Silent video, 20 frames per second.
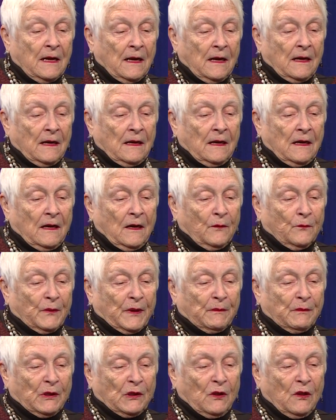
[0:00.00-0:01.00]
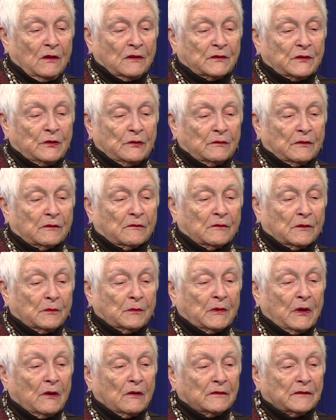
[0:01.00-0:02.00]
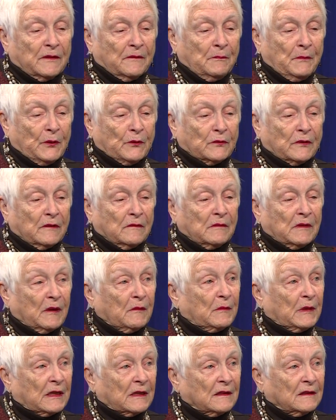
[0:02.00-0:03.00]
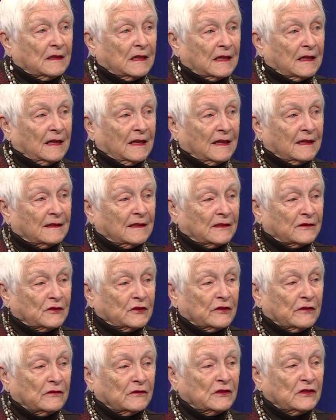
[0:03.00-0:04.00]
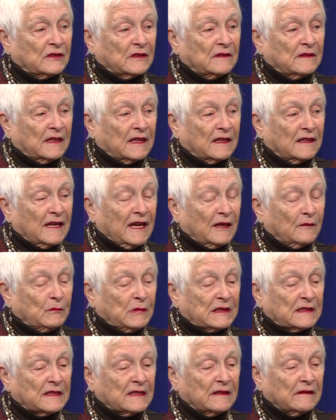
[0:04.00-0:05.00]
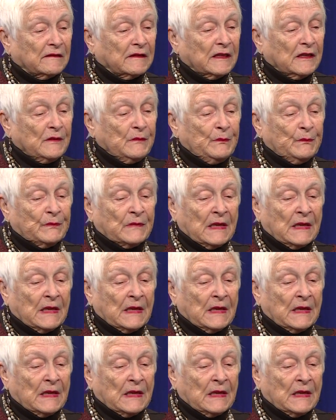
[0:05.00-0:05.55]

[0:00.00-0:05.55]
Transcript: We belonged to a group called the Pilgrim Community Catholic Church in the Annapolis area.